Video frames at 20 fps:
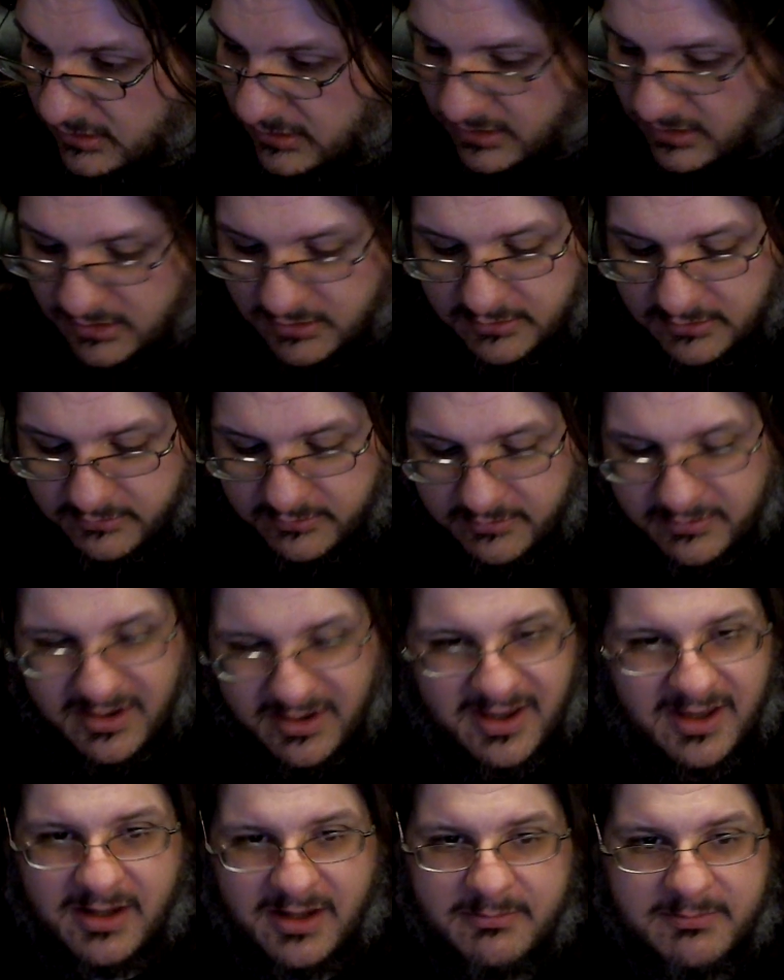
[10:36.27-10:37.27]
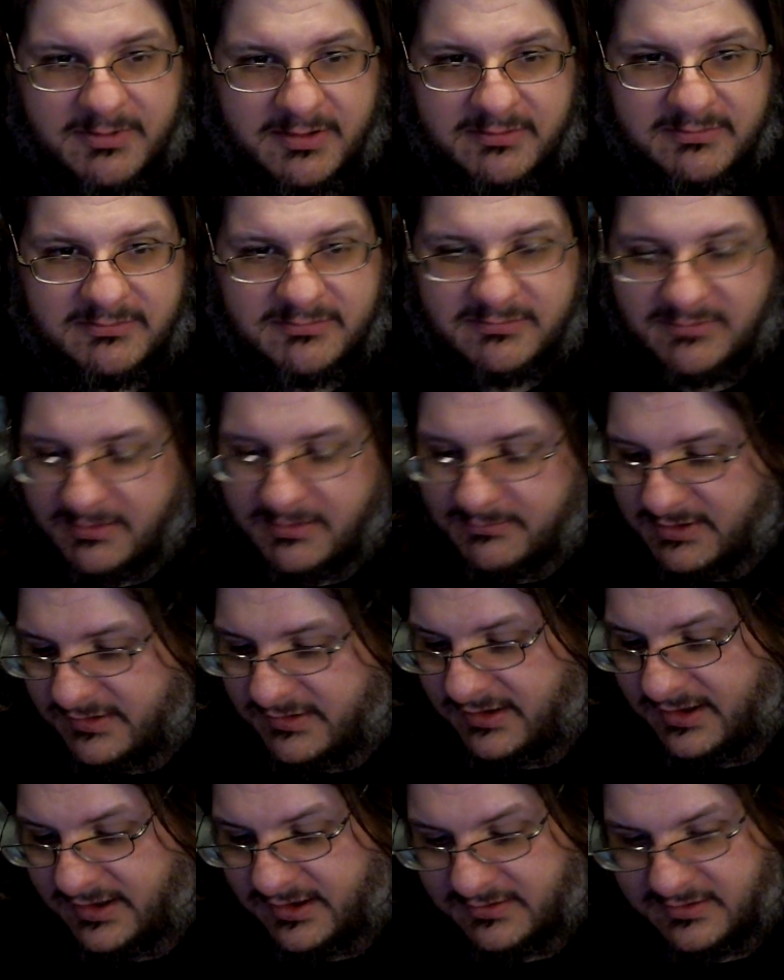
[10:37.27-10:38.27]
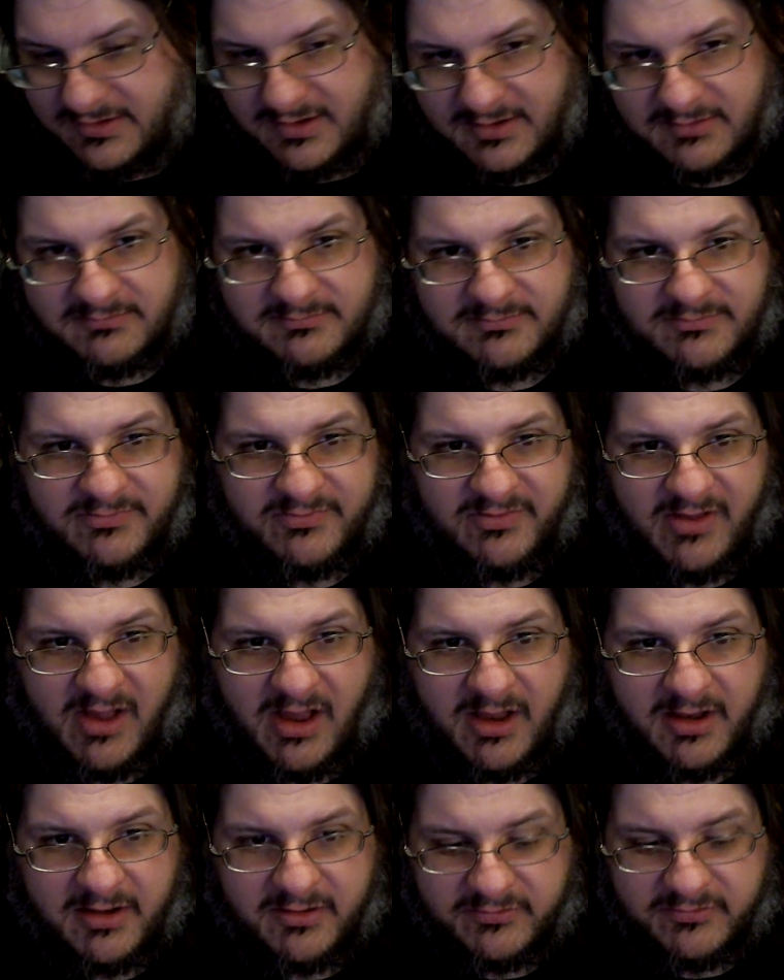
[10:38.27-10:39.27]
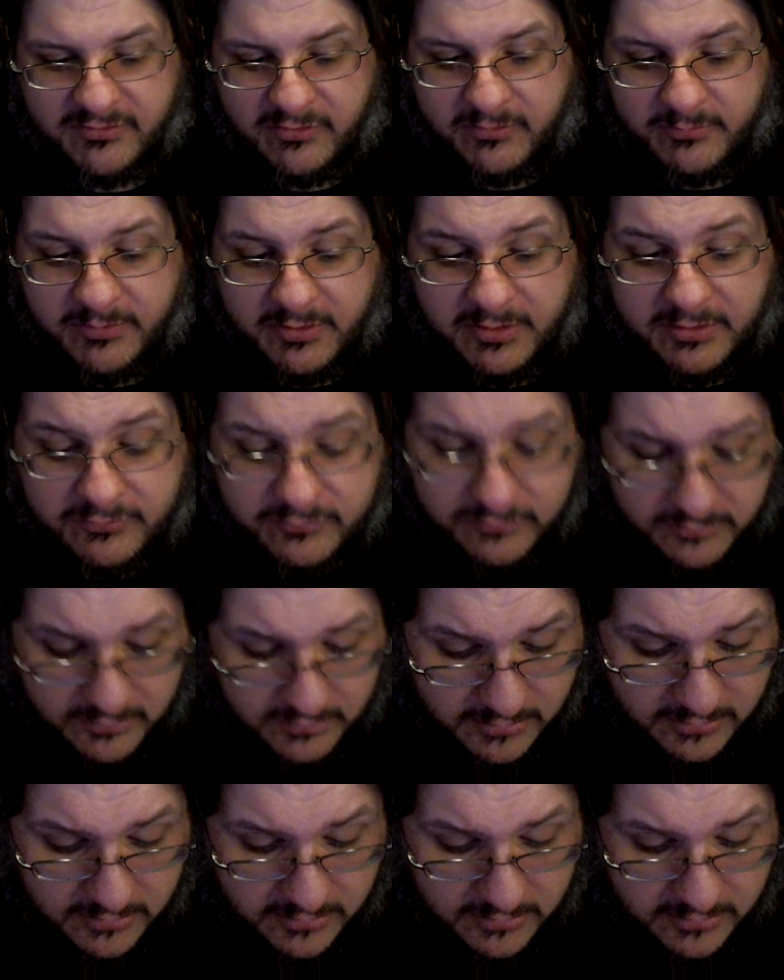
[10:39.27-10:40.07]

I'm not digging that sign so much.